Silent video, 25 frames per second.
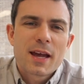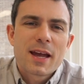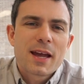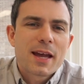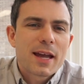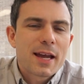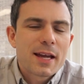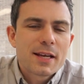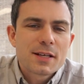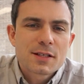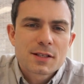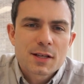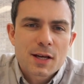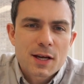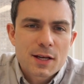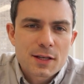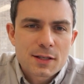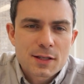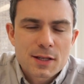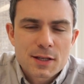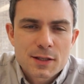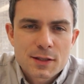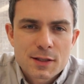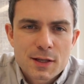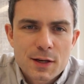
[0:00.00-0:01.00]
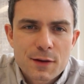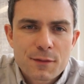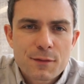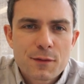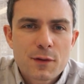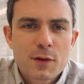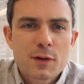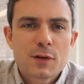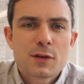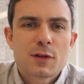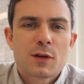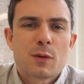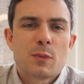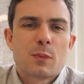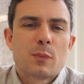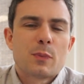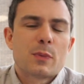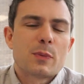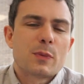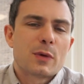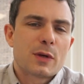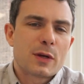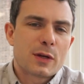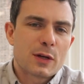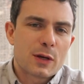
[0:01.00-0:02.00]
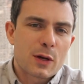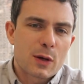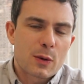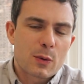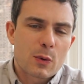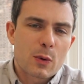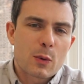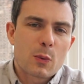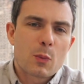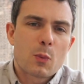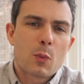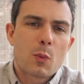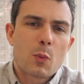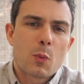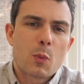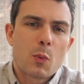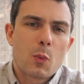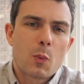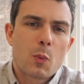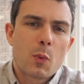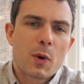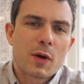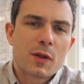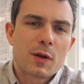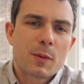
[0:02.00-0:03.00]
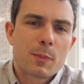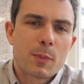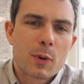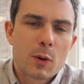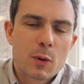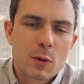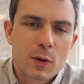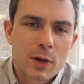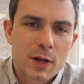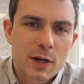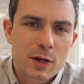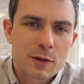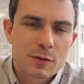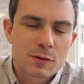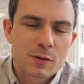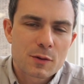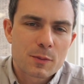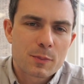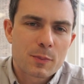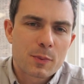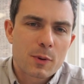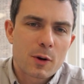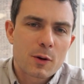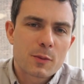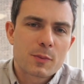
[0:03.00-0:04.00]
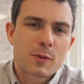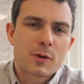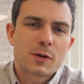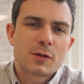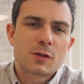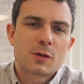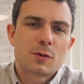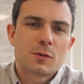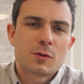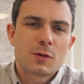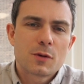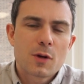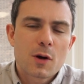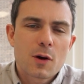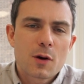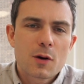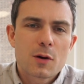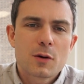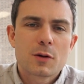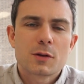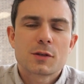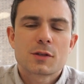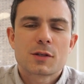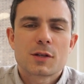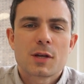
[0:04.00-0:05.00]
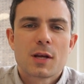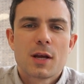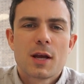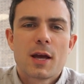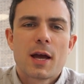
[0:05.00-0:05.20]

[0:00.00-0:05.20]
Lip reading: Each case is different, and whether pooling is appropriate or not,